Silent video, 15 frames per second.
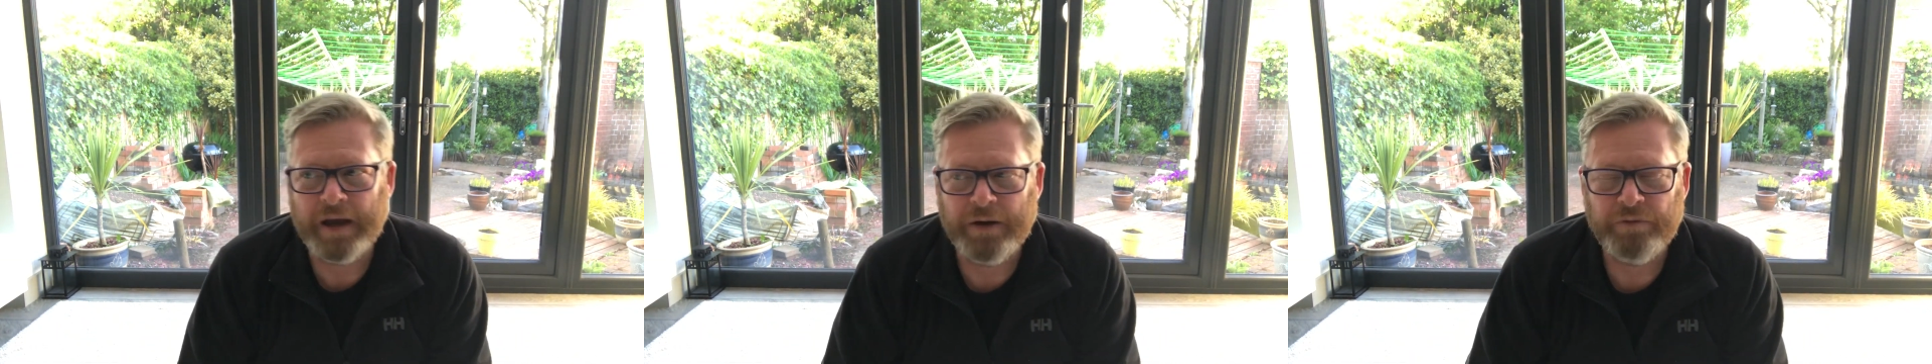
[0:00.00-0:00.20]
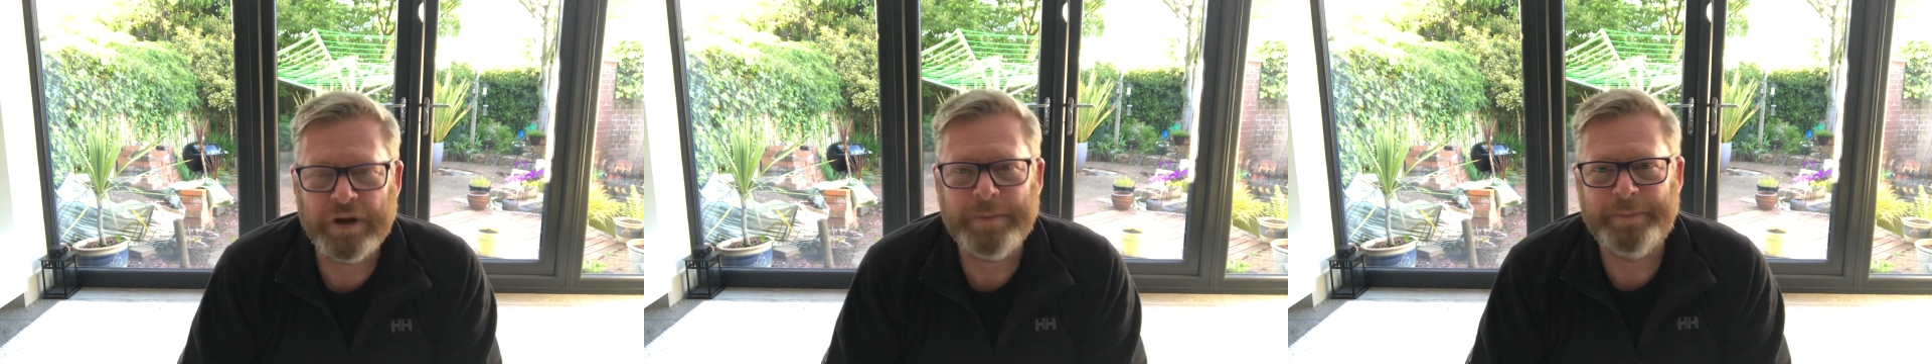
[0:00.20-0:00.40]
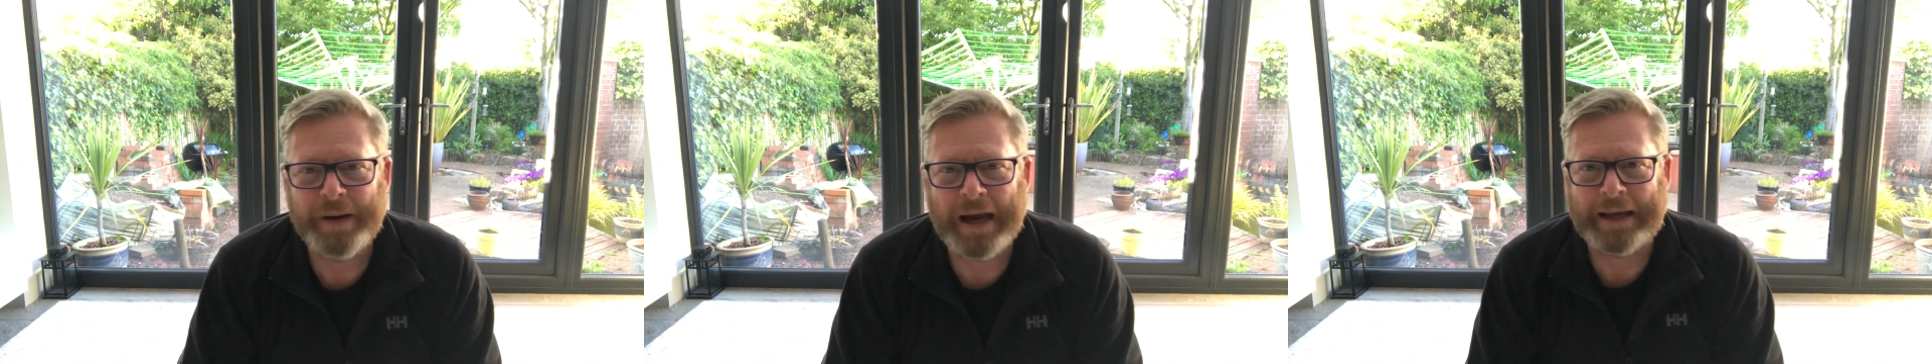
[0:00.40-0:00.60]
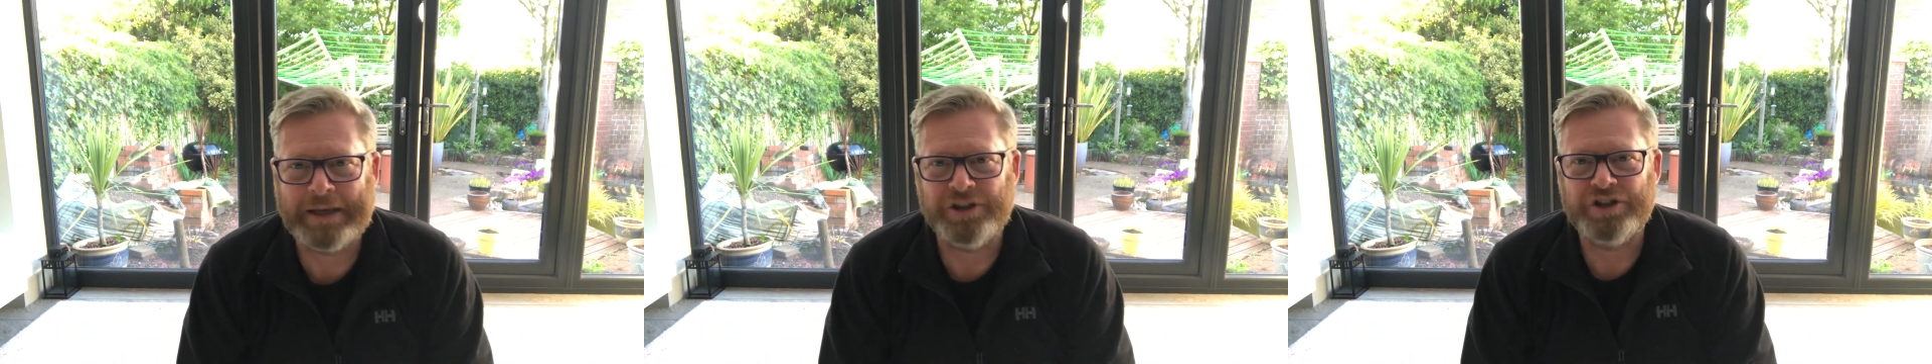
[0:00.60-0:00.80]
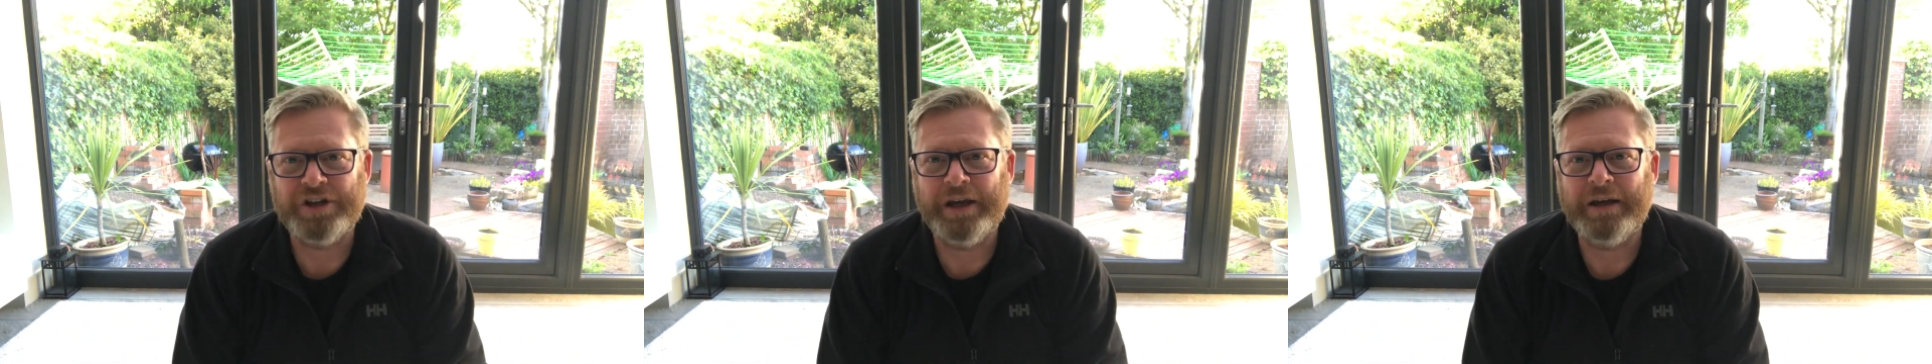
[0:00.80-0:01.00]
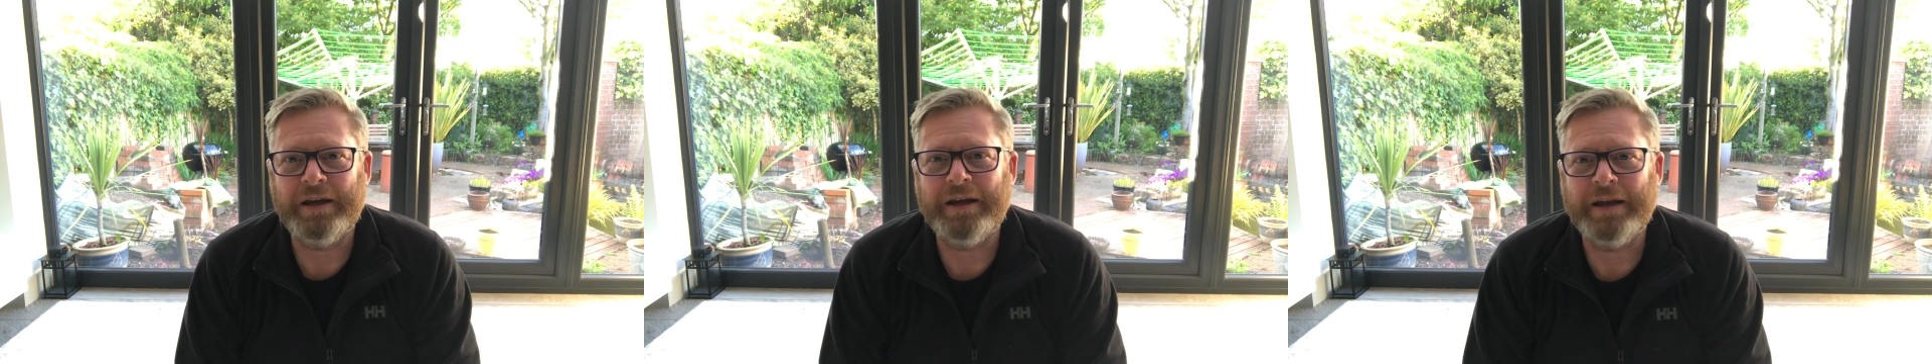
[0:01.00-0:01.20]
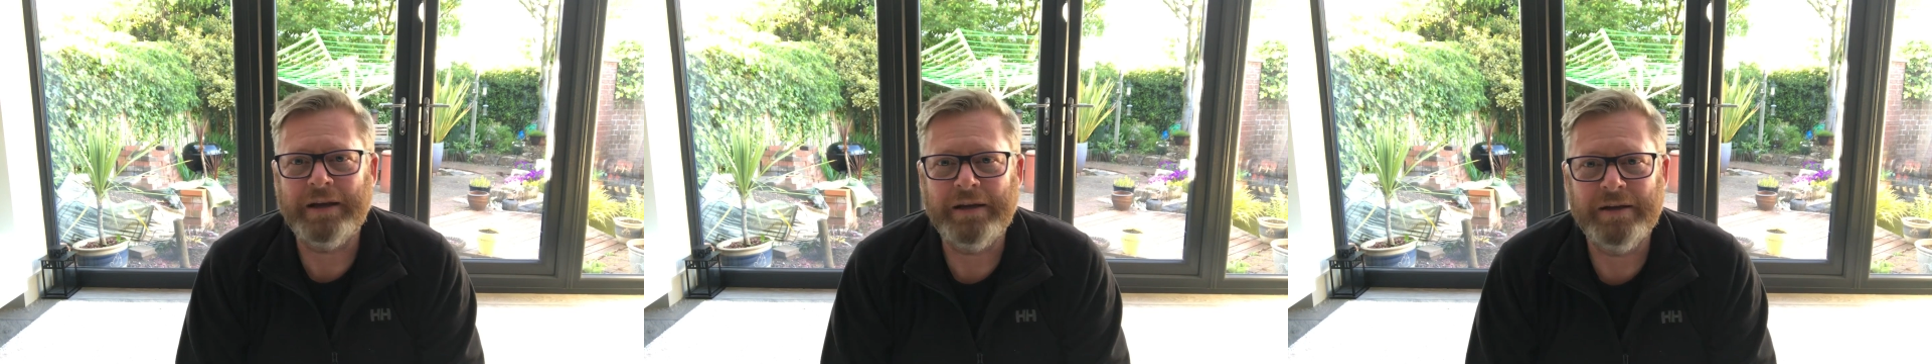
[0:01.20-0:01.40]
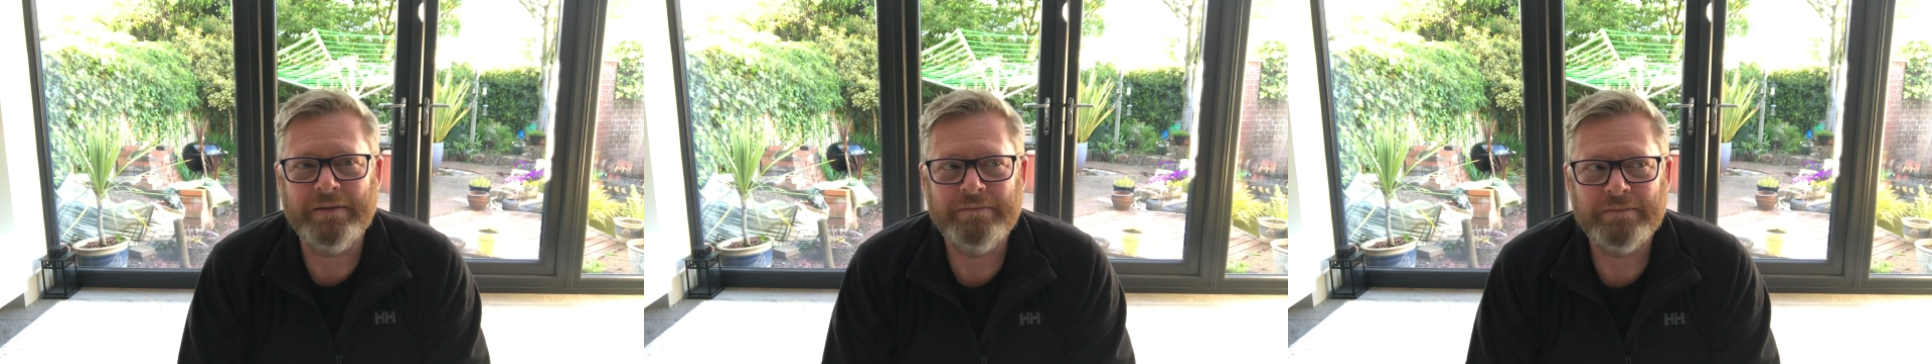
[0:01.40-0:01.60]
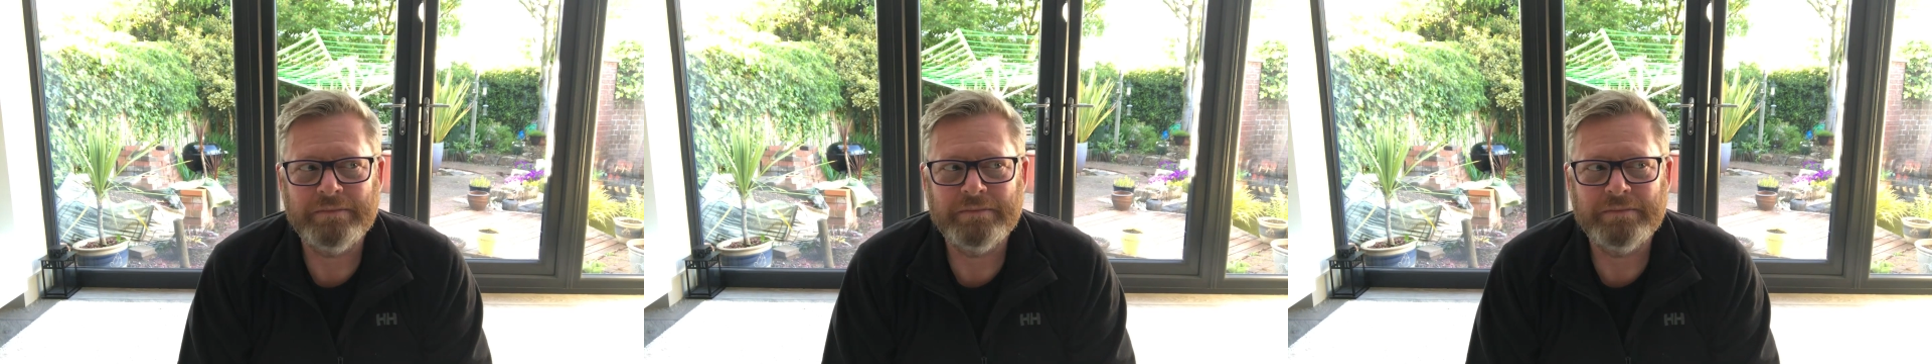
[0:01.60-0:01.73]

repackaged it in